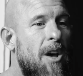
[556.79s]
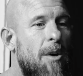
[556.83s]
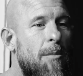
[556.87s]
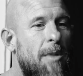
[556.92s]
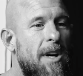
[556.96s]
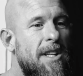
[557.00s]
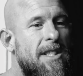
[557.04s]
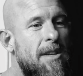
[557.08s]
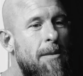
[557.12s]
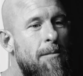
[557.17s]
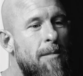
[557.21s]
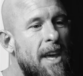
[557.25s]

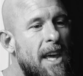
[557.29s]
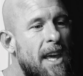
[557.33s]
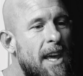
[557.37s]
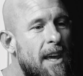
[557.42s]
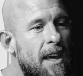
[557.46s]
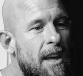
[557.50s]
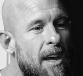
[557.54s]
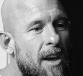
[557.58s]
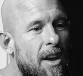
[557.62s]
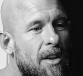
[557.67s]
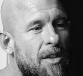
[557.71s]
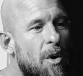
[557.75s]
But to
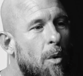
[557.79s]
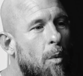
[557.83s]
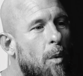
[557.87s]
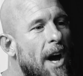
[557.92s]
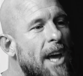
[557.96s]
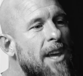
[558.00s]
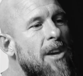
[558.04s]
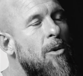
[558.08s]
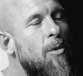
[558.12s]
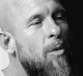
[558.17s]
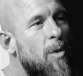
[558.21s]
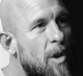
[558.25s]
me, the
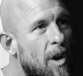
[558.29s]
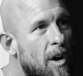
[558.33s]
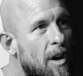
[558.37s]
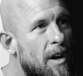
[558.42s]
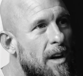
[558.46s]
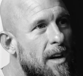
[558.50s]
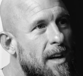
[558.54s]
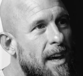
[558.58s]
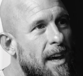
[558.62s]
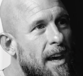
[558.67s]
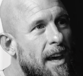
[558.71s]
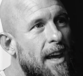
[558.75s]
way you
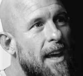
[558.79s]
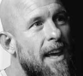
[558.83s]
look